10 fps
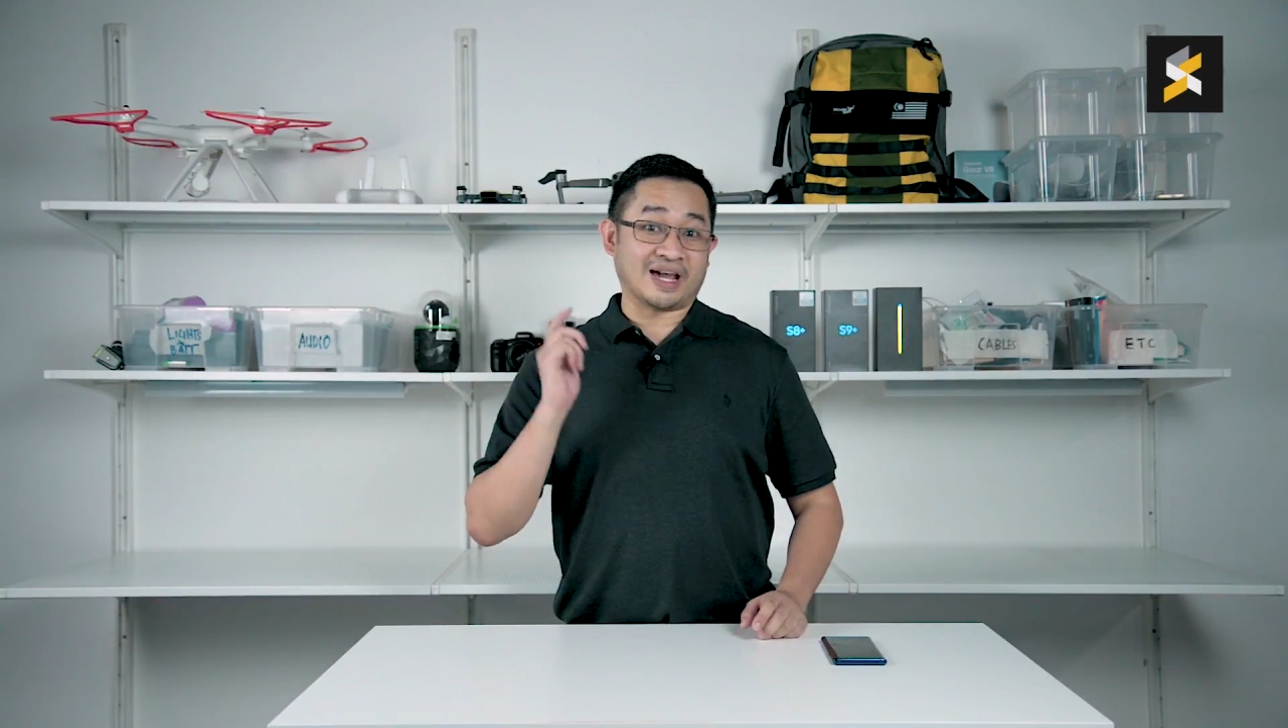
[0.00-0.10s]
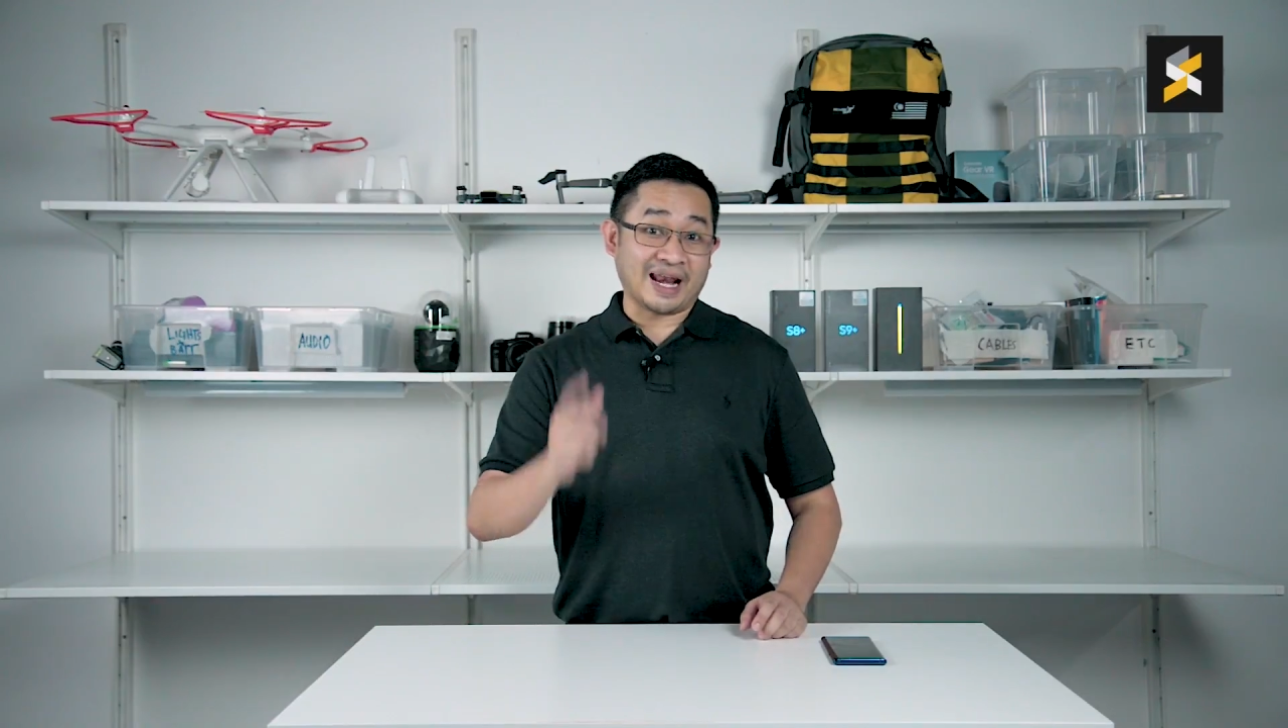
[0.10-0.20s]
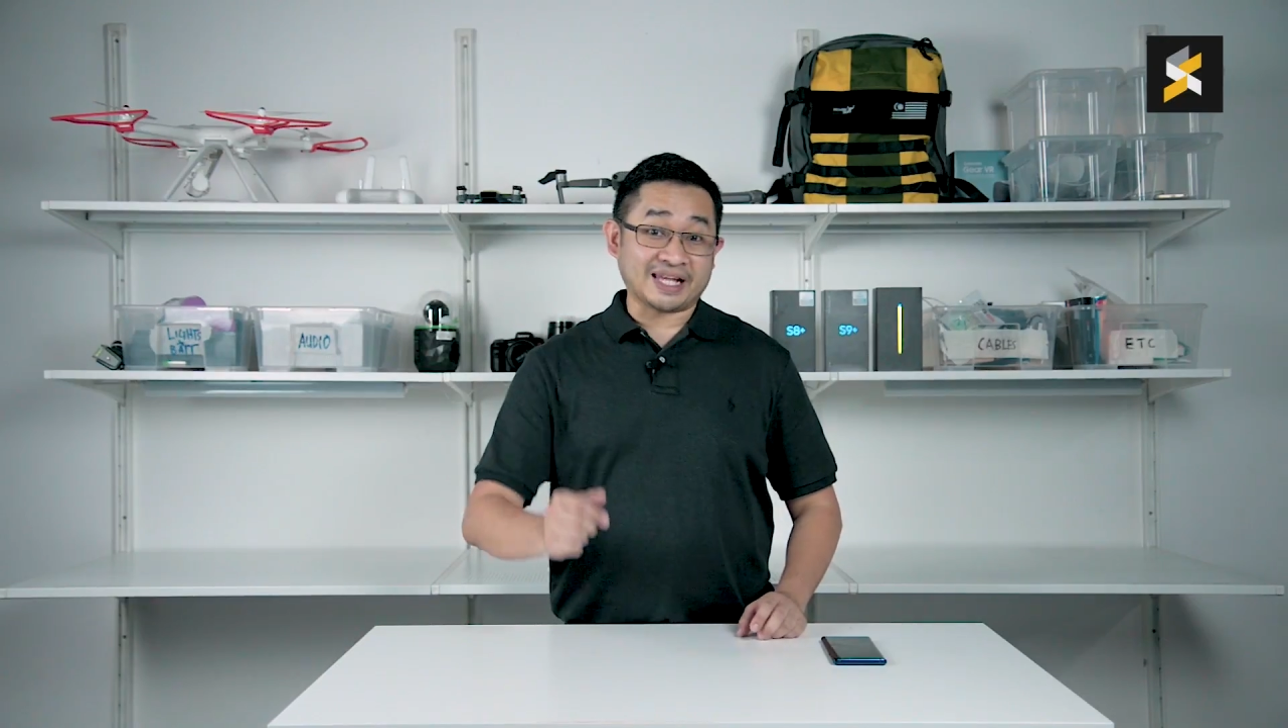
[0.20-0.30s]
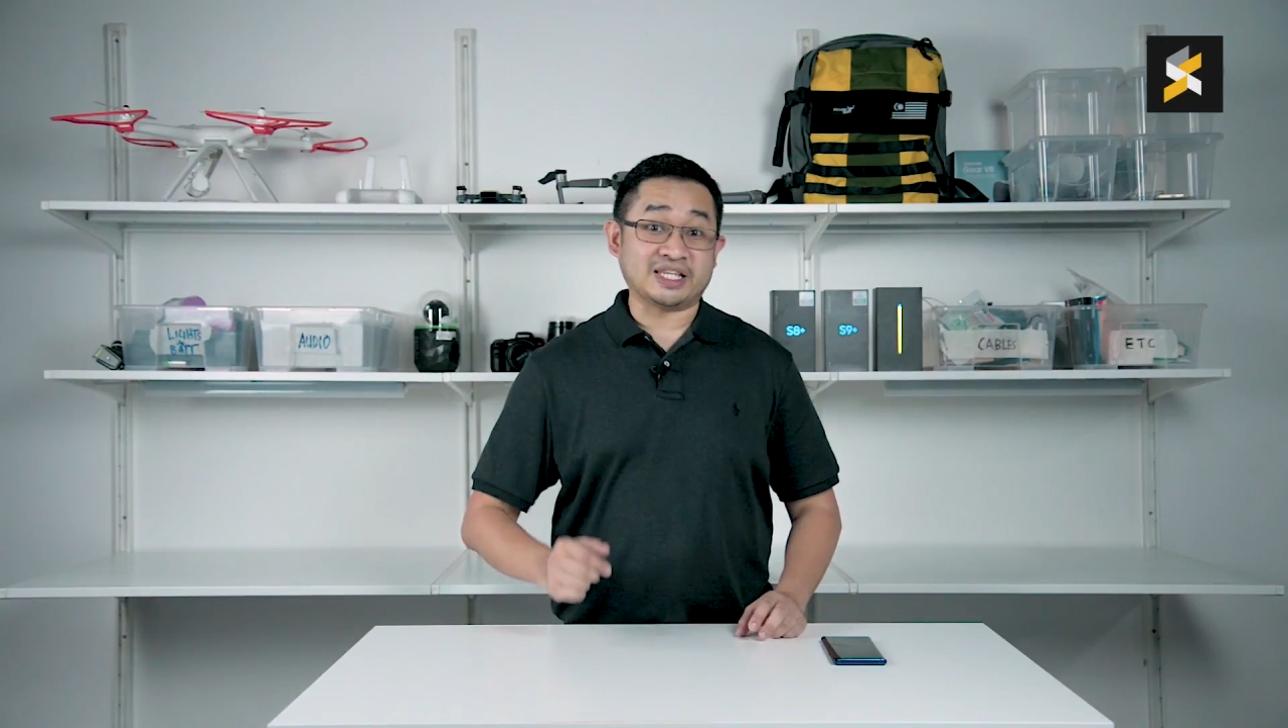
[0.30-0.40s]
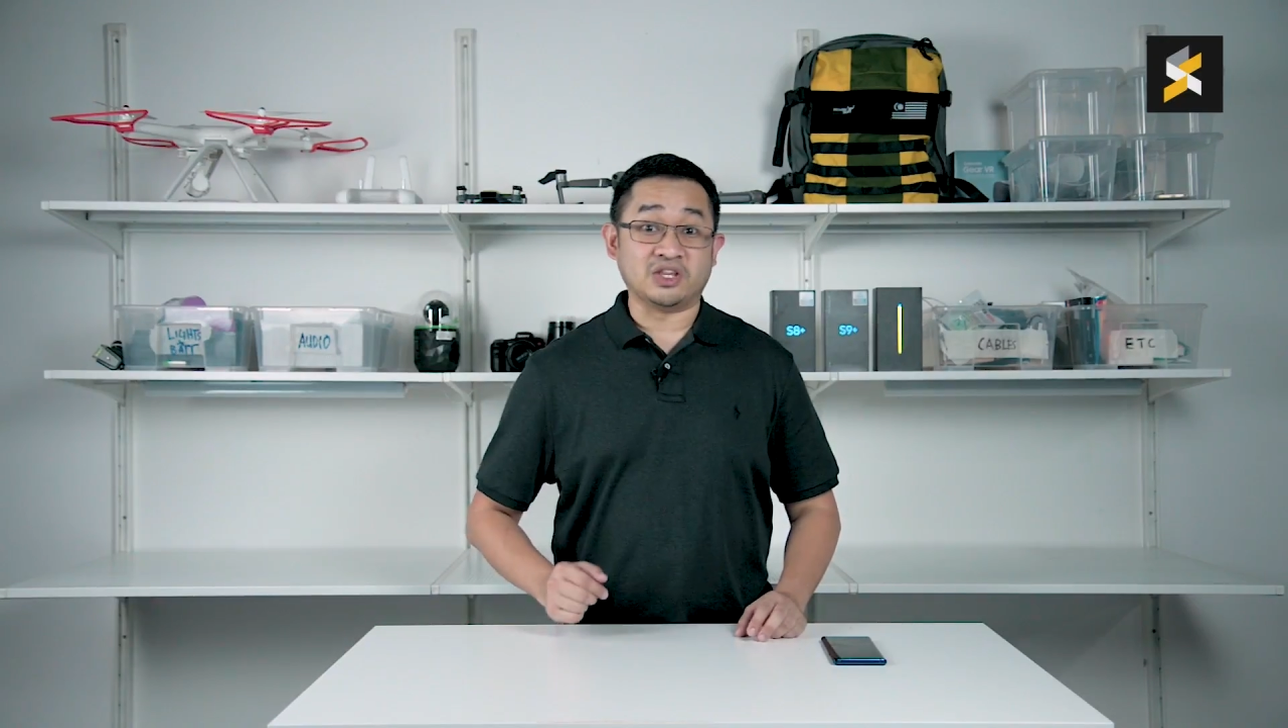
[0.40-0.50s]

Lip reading: Galaxy